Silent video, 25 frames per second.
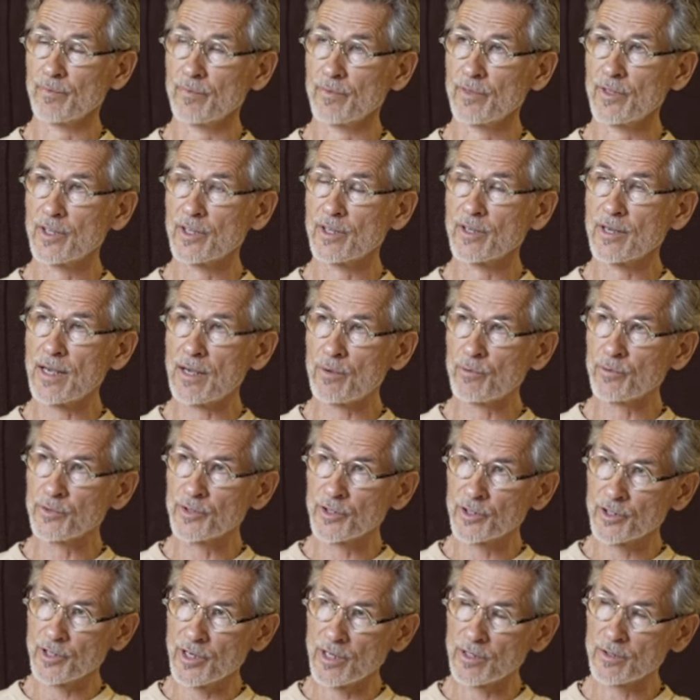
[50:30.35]
The
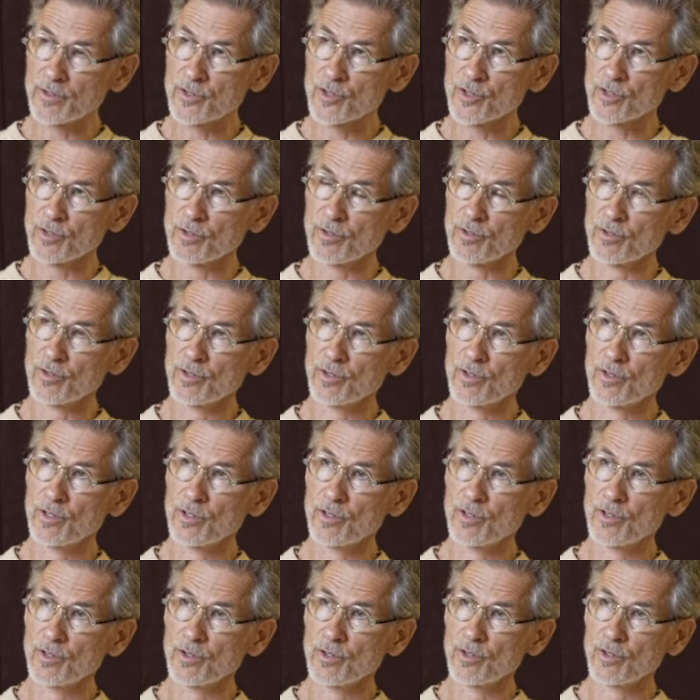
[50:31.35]
counterculture,
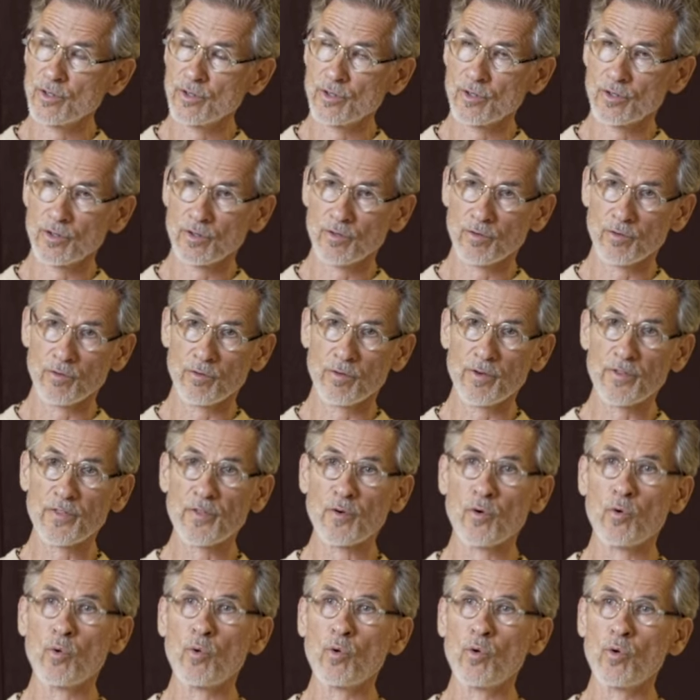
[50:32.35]
with
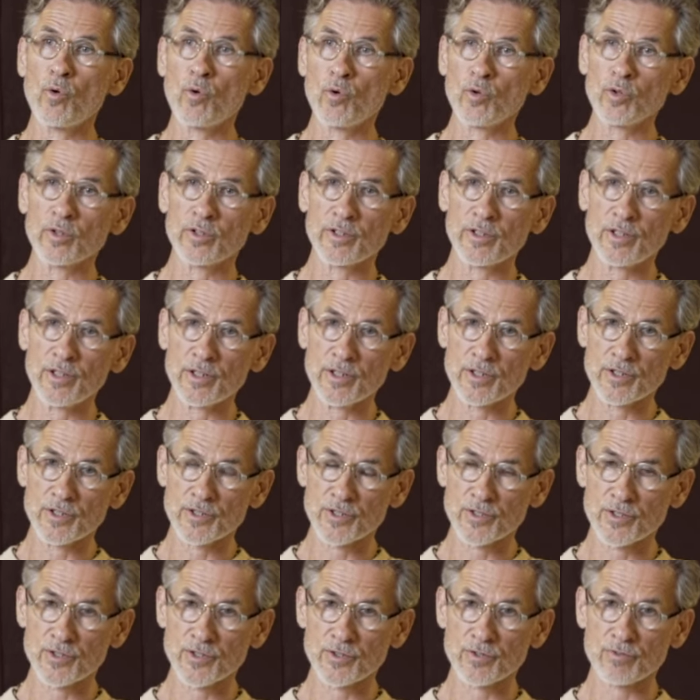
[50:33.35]
all
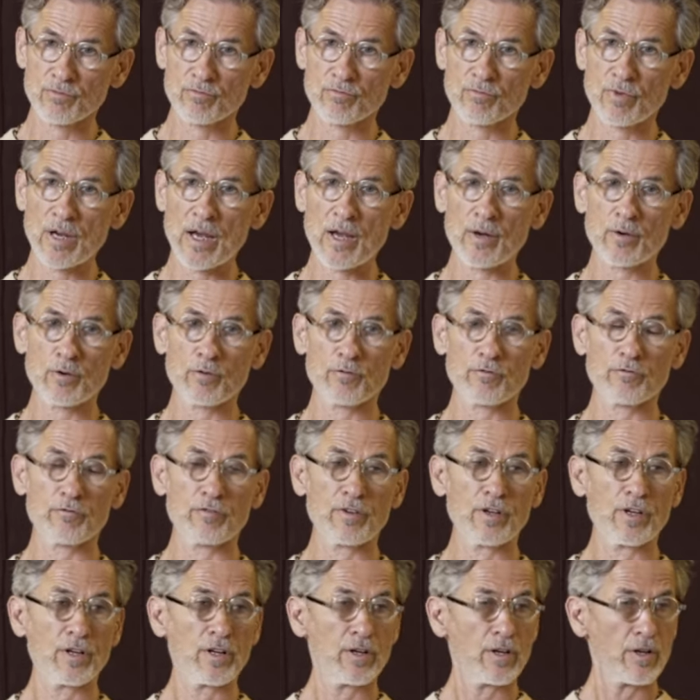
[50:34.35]
its kind of
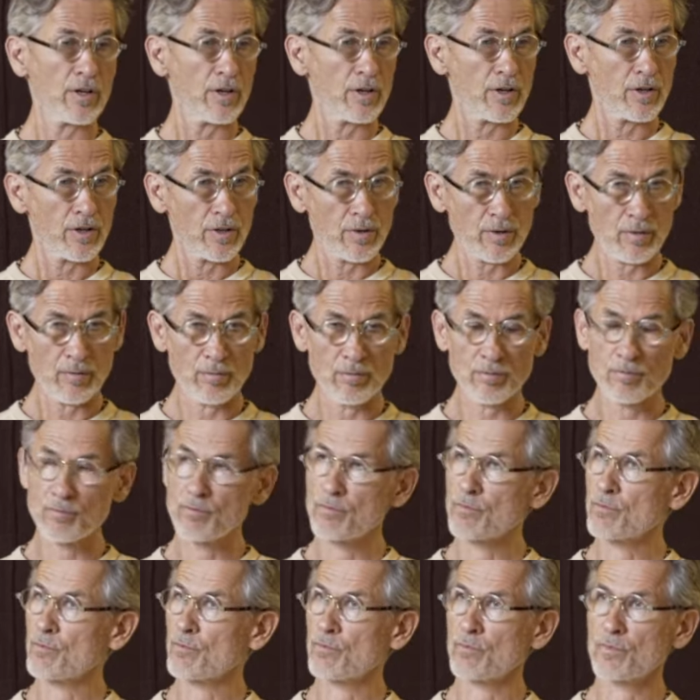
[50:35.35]

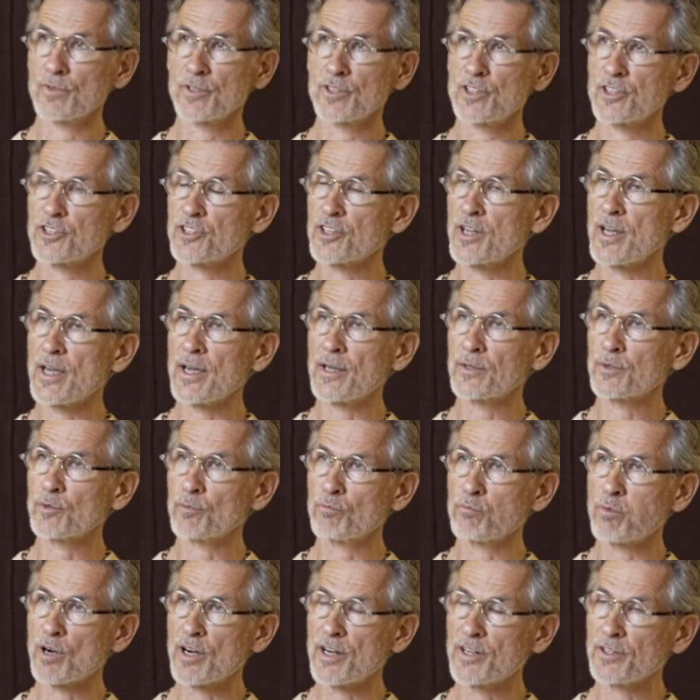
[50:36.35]
desire to
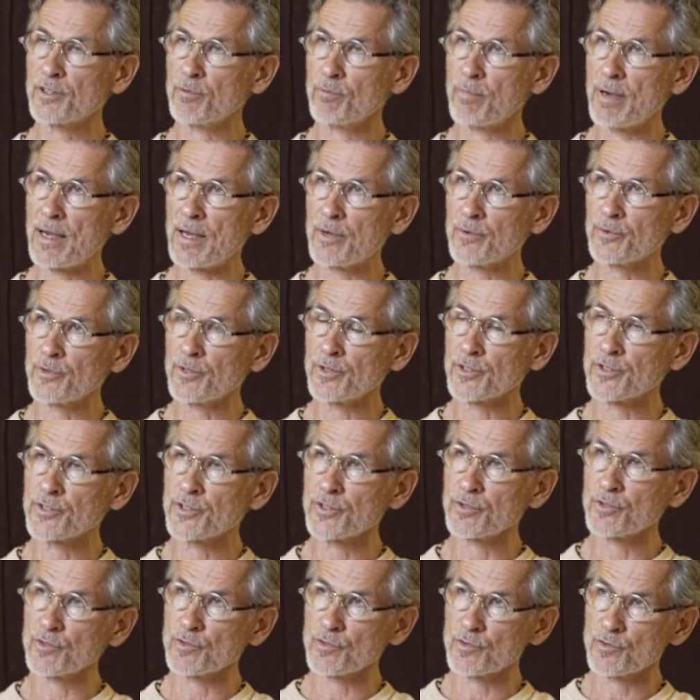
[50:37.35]
break the boundaries,
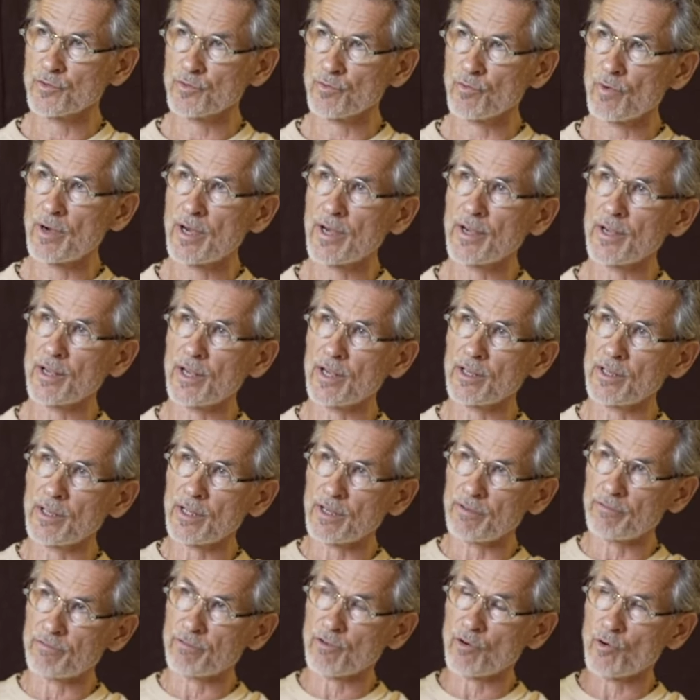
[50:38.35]
you know, this is why I
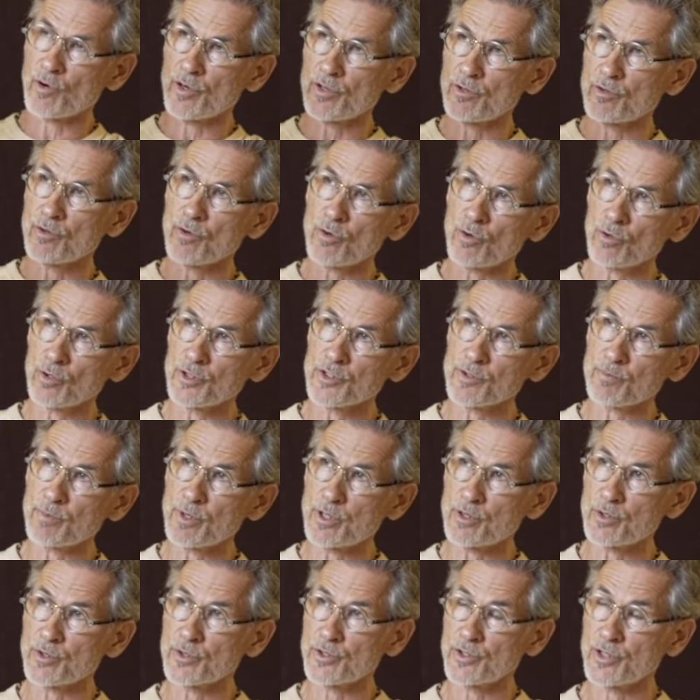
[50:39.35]
love rock and roll, is
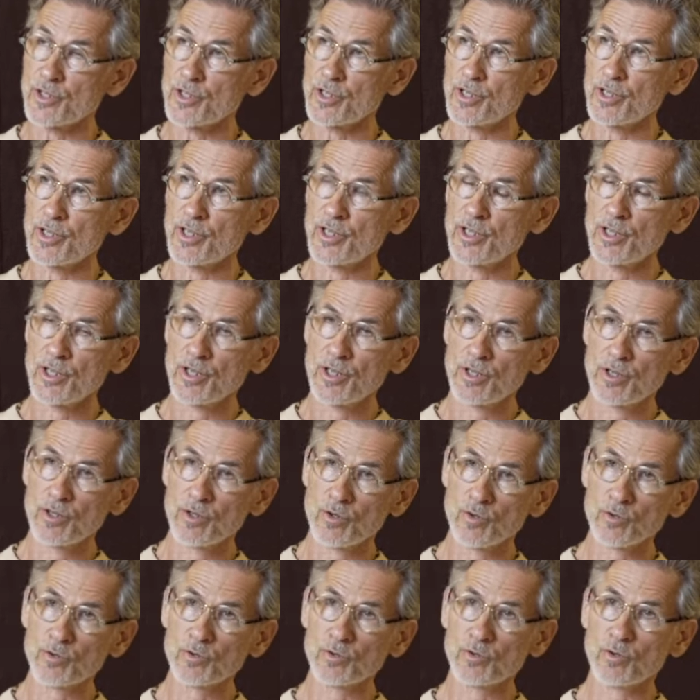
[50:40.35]
because,
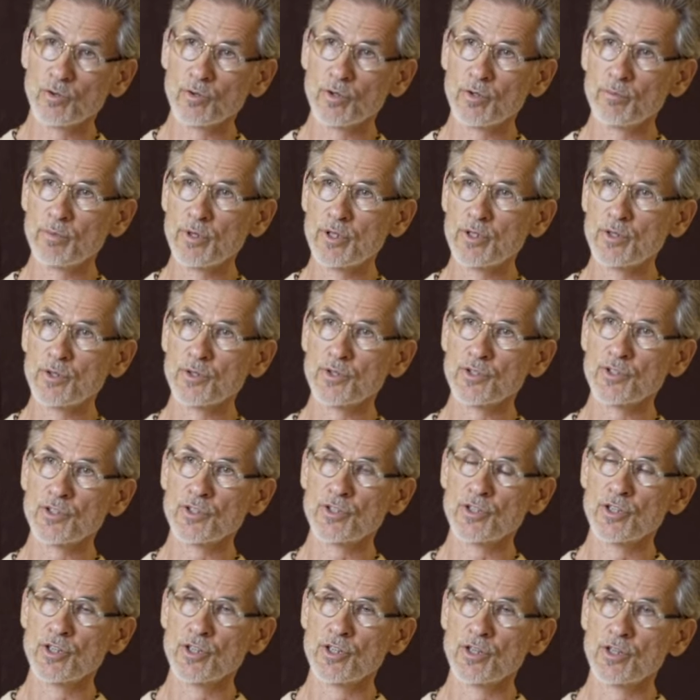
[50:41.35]
not only
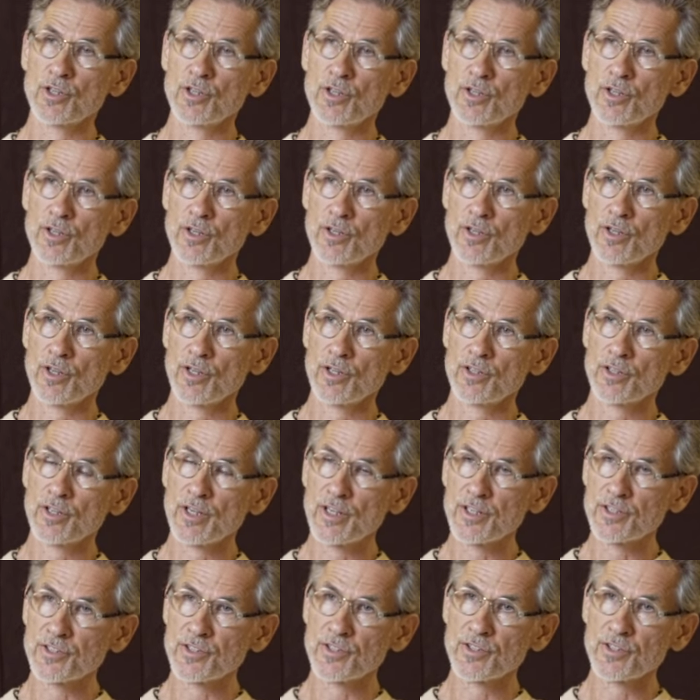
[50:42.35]
because it
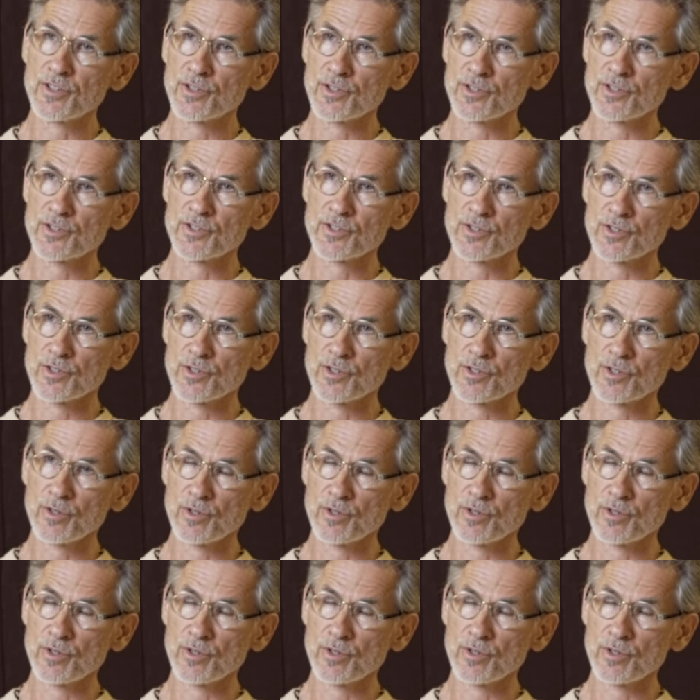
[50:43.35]
has this